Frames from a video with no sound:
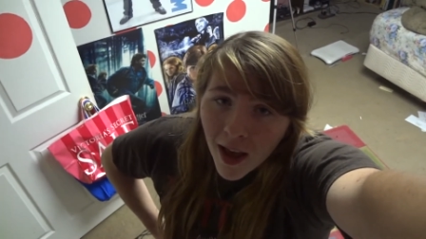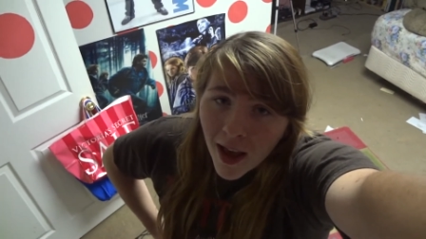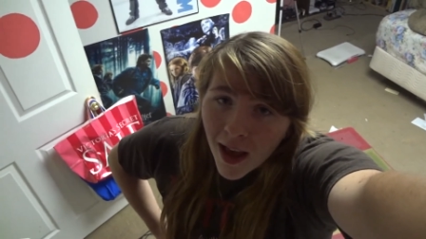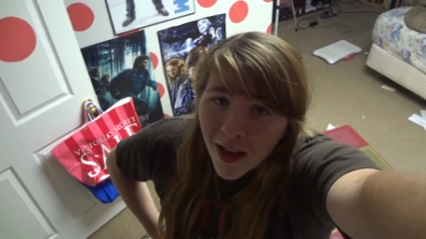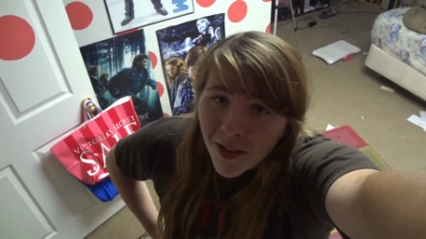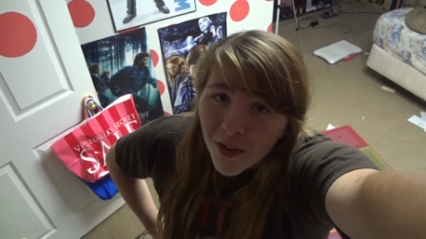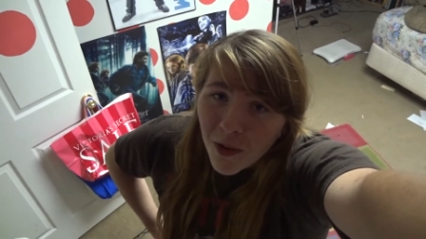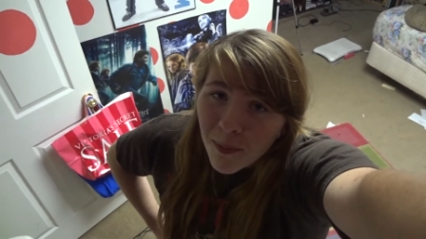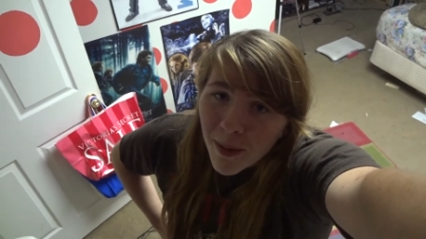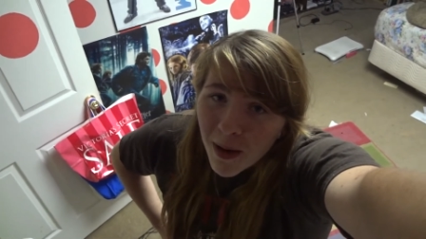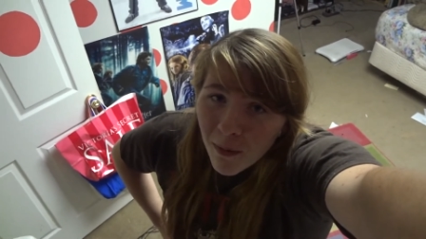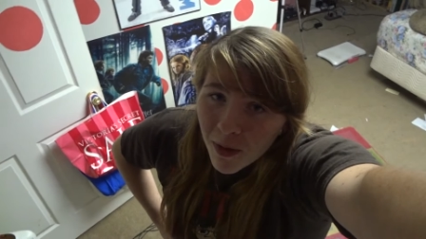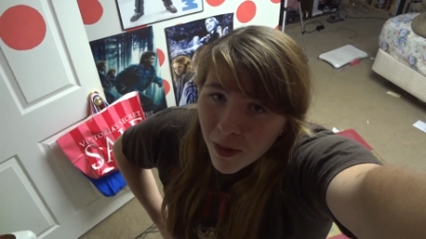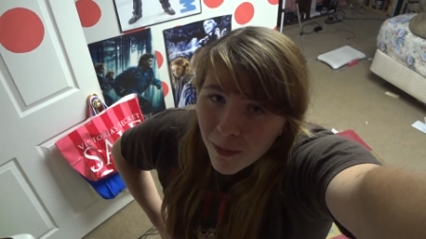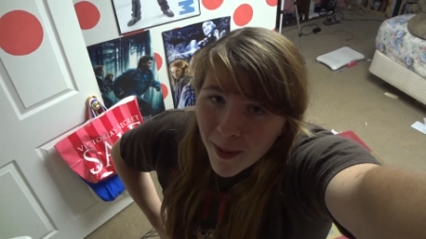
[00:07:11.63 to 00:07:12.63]
And so bear
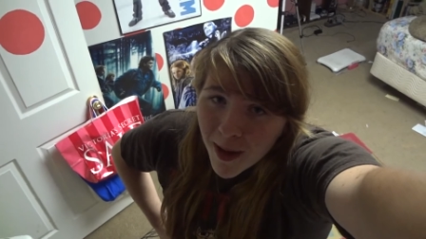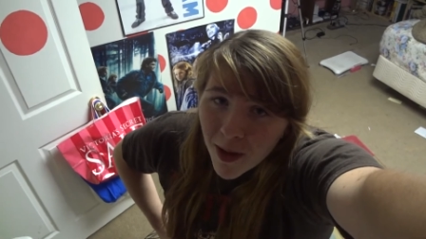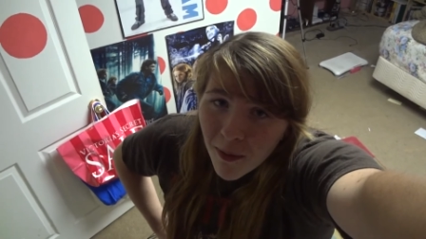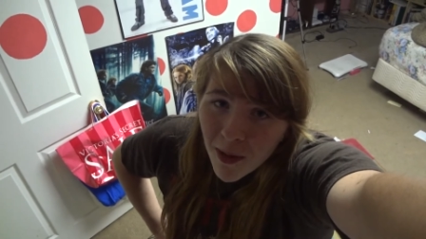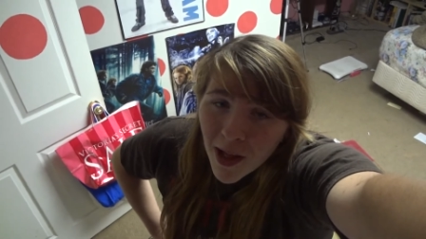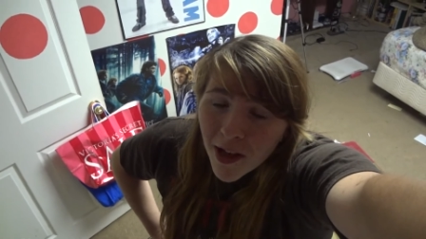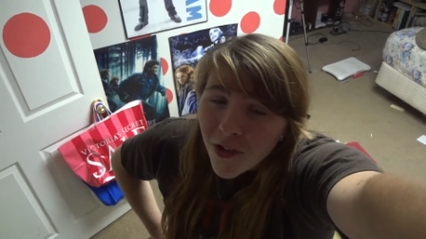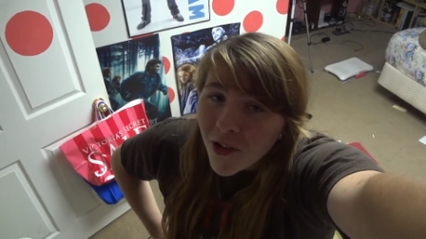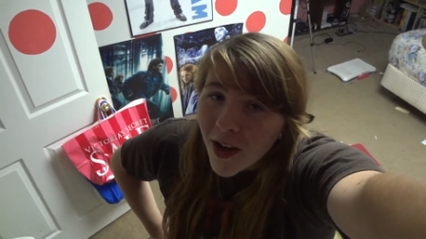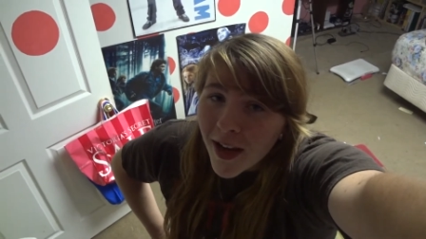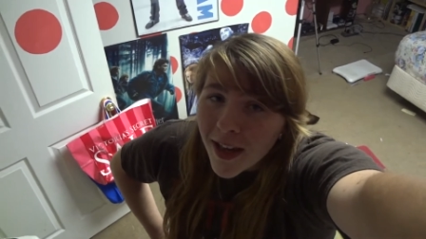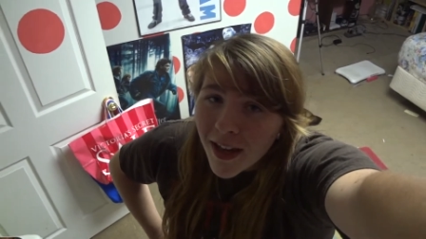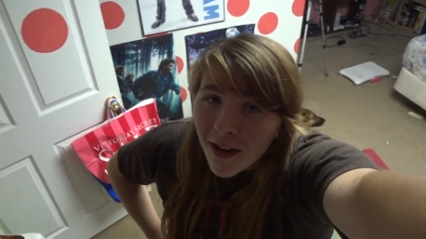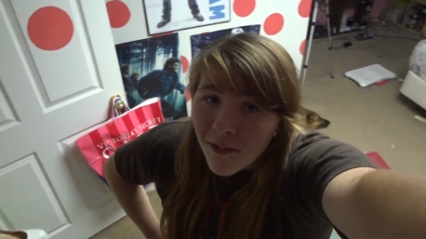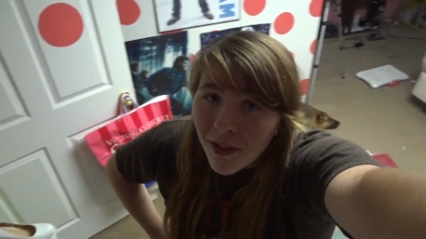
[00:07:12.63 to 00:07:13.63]
with me while I try and
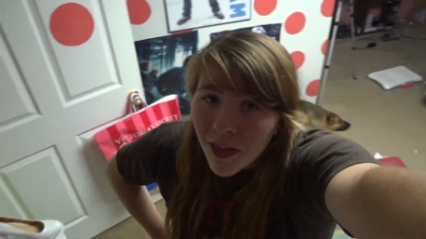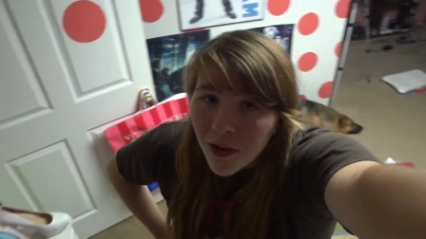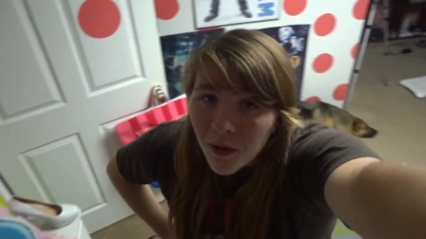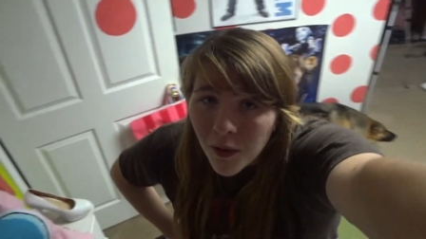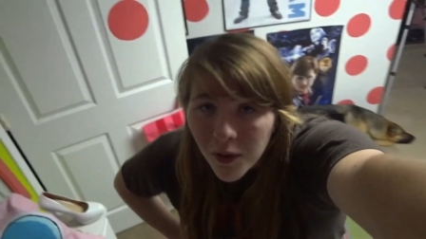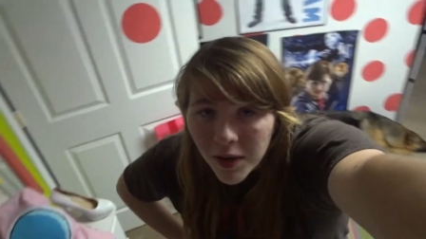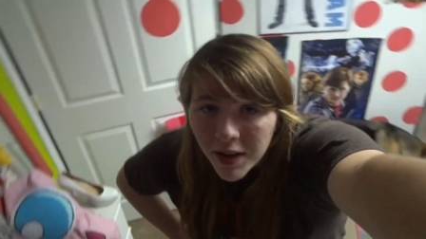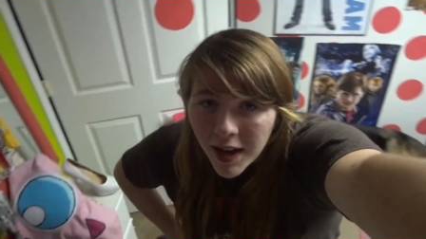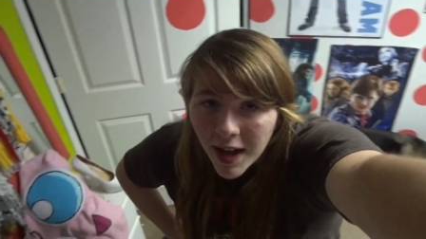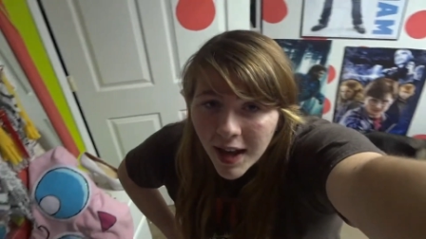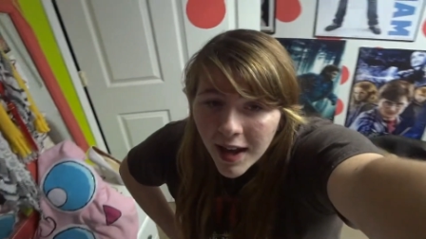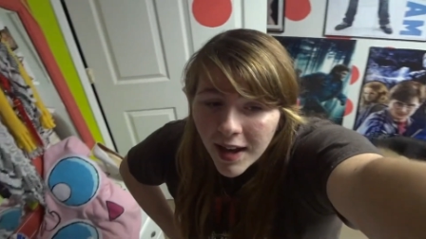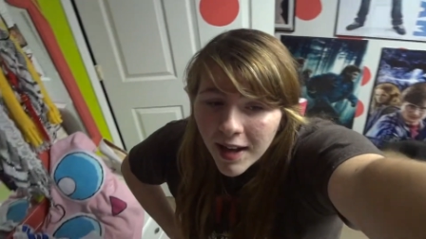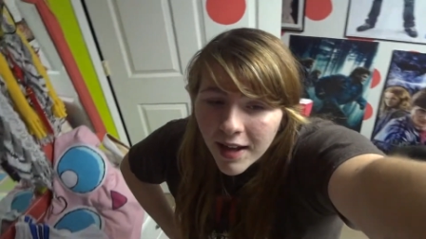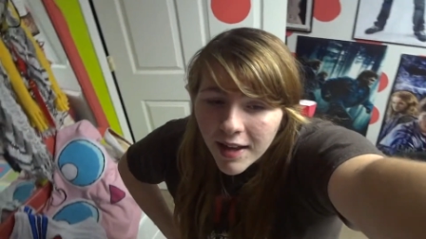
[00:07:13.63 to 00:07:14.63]
get everything
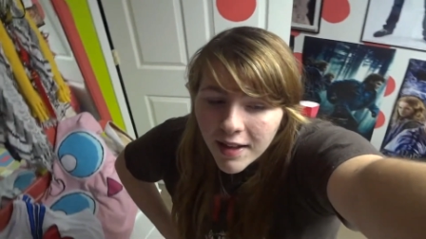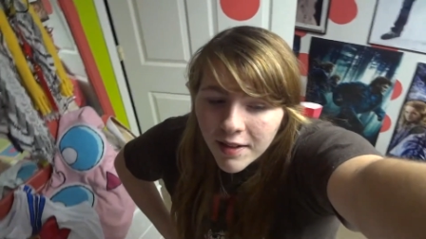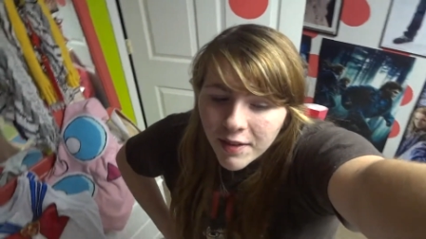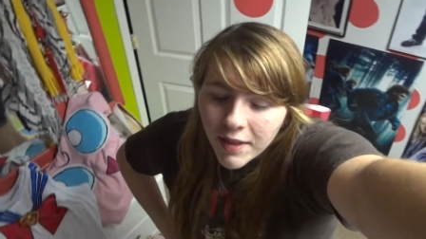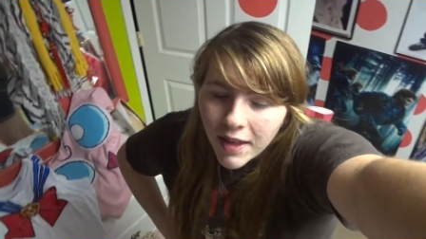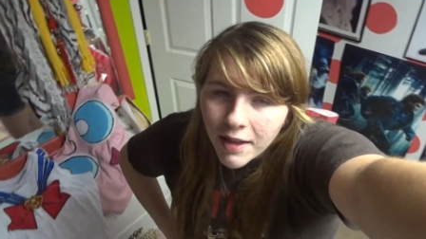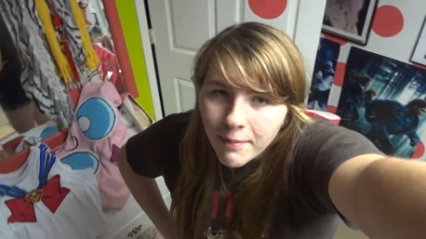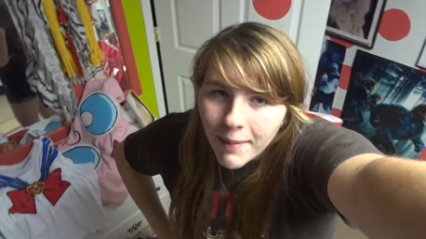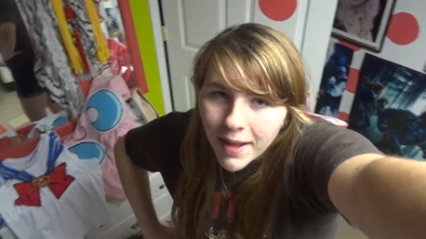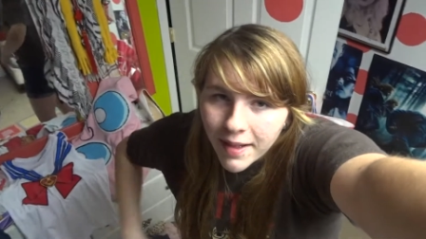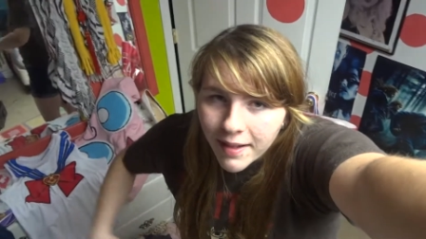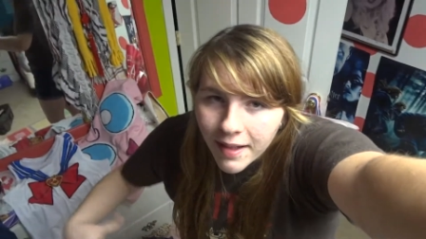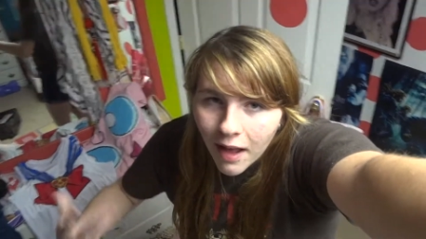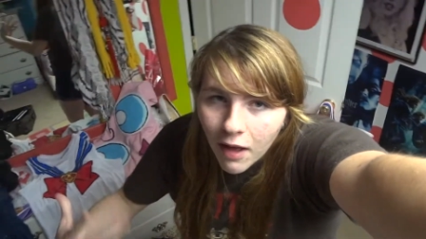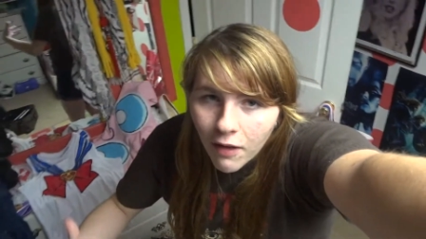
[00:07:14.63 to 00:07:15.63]
organized, like
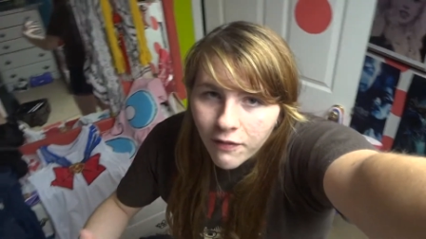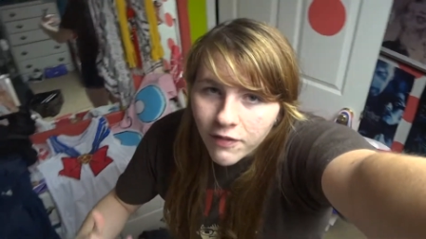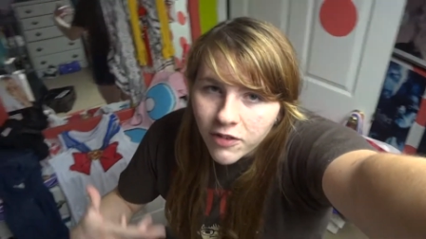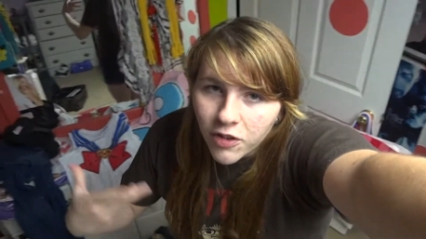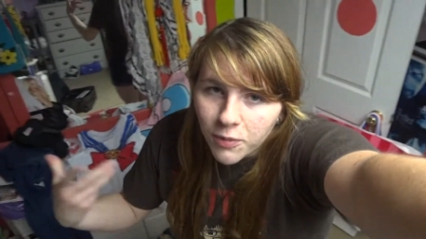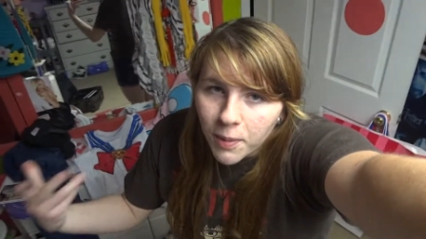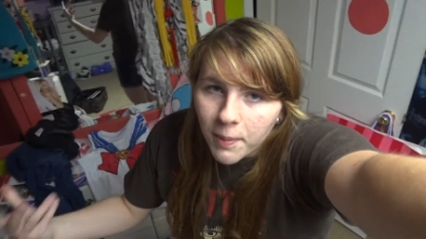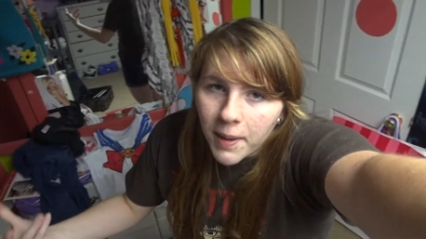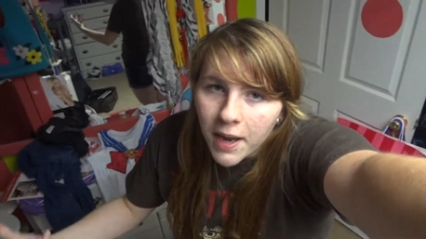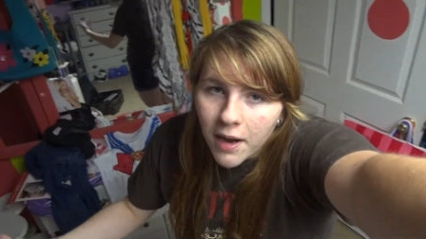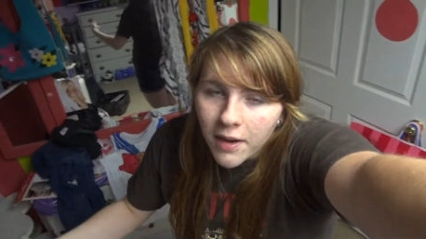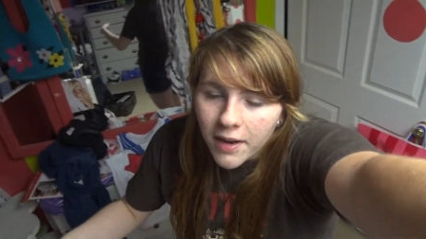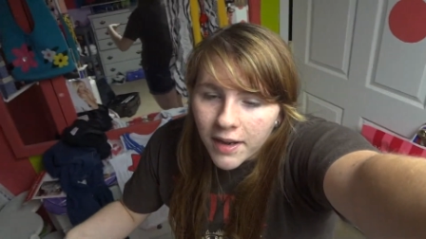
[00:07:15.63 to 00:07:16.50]
myself, and just prepared.